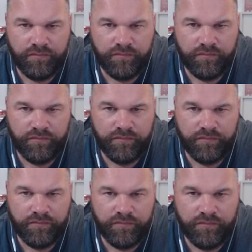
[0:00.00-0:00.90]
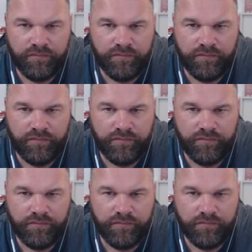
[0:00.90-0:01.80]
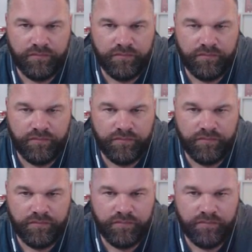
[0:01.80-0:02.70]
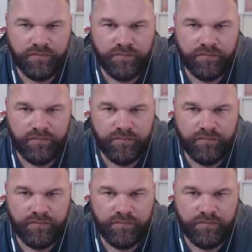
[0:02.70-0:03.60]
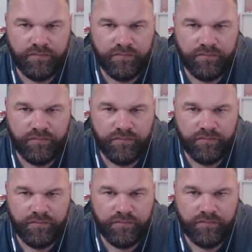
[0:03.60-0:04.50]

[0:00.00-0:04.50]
The person shown says nothing.